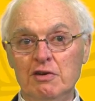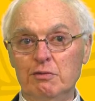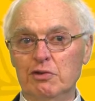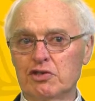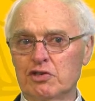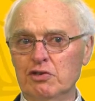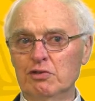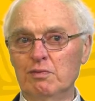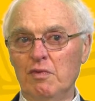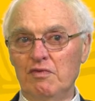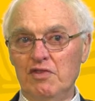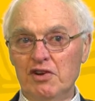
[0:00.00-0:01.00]
was still
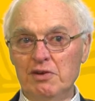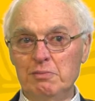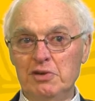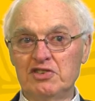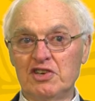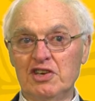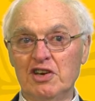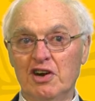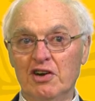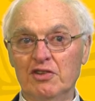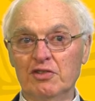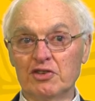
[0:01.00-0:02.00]
very busy
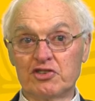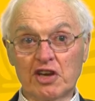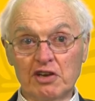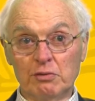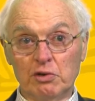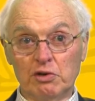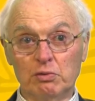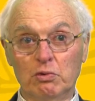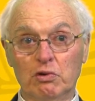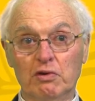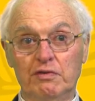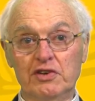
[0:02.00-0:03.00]
on the Second World
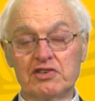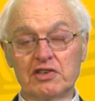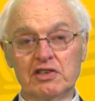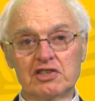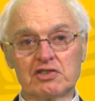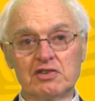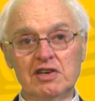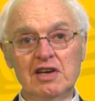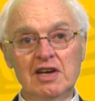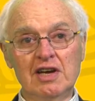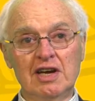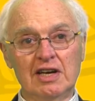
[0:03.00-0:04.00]
War official history
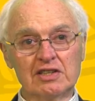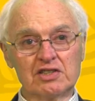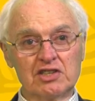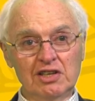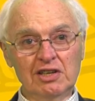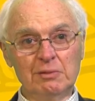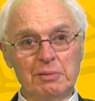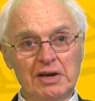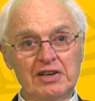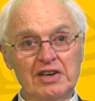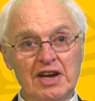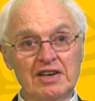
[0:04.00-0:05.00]
until
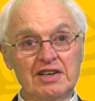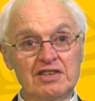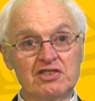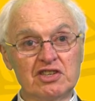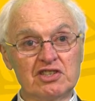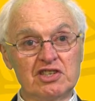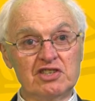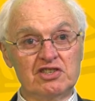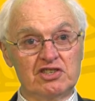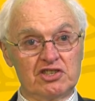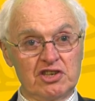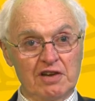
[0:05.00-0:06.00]
about
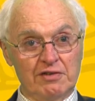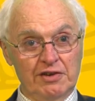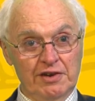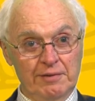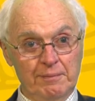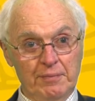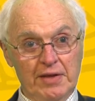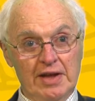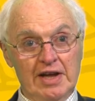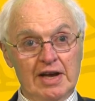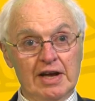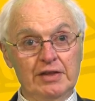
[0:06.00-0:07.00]
1967.
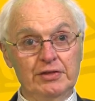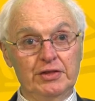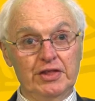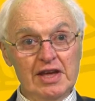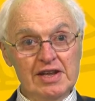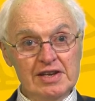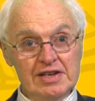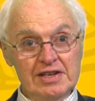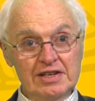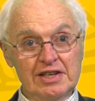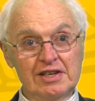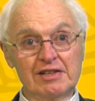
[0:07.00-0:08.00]
And
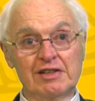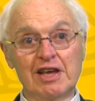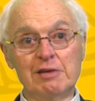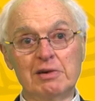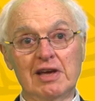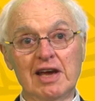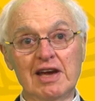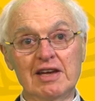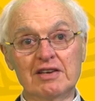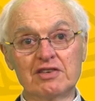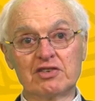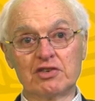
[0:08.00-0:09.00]
then they
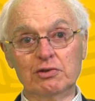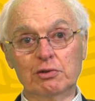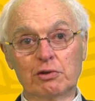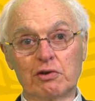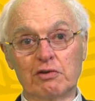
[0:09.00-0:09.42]
began to look